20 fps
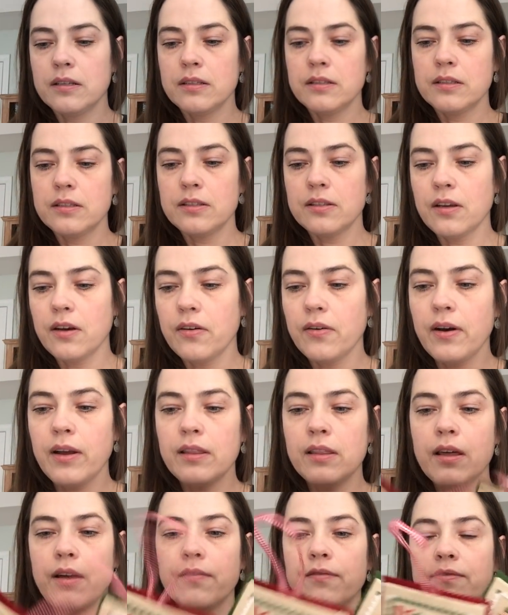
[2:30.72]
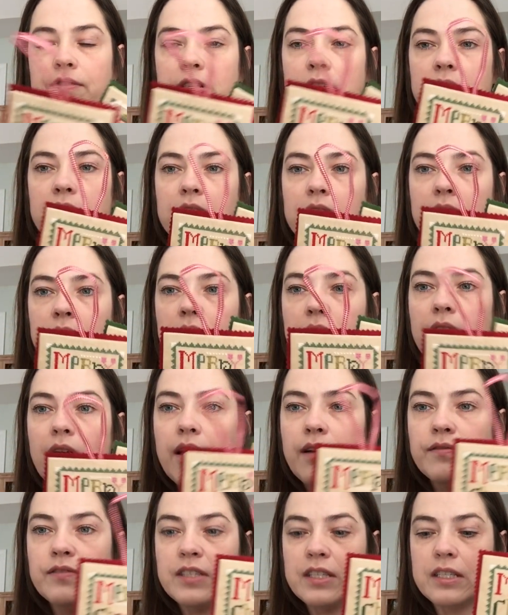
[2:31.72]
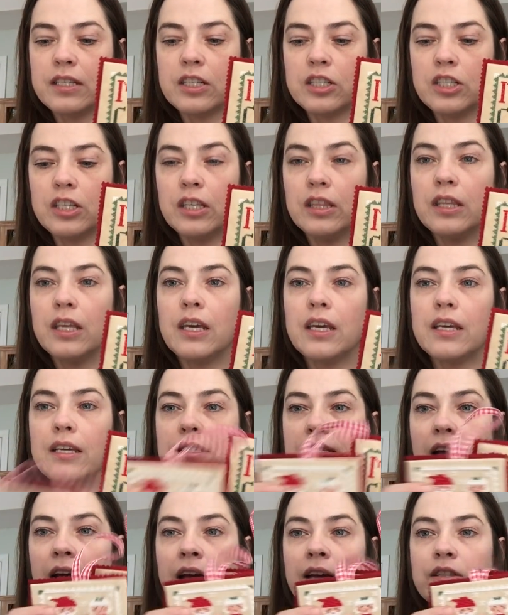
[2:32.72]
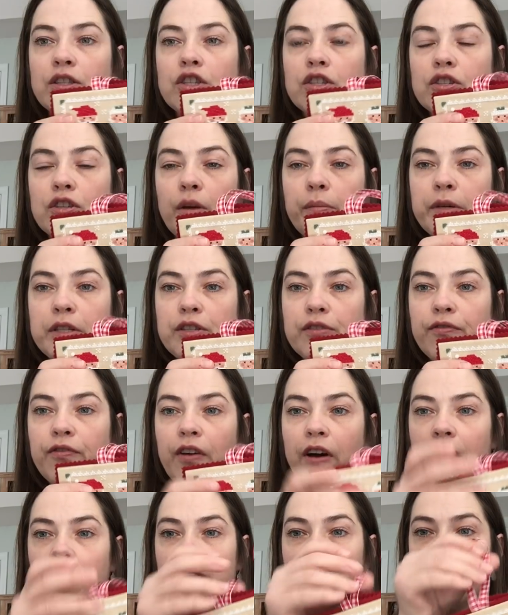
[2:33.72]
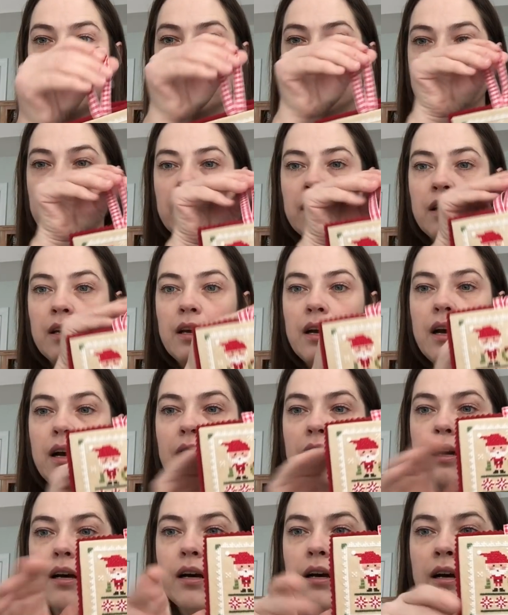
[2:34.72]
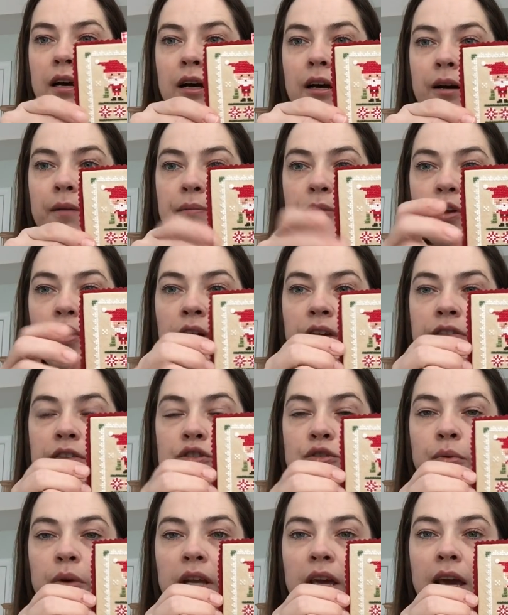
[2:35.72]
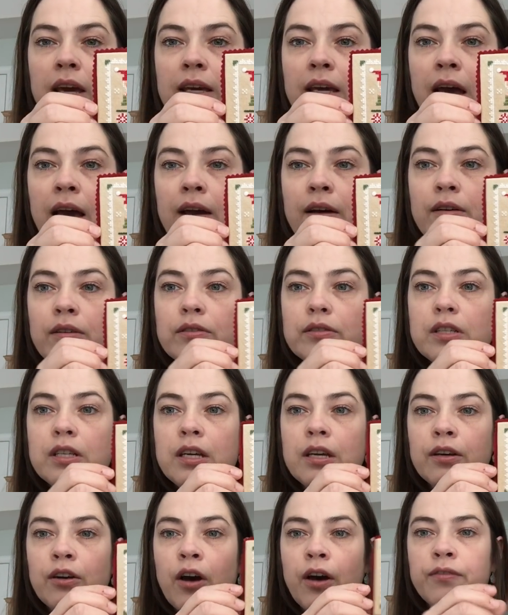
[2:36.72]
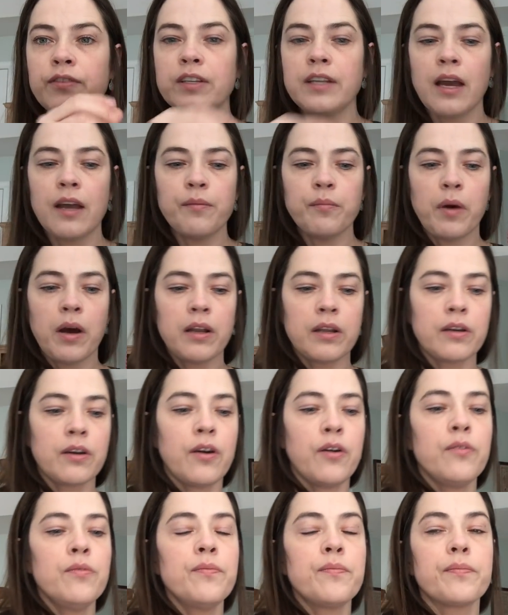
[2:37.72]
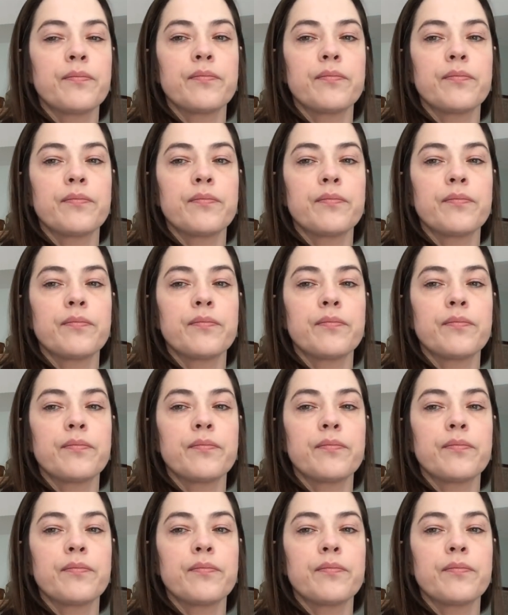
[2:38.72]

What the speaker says: So I loved stitching these. I had so much fun. They're on the 28 count Tea and Coffee Dyed Monaco.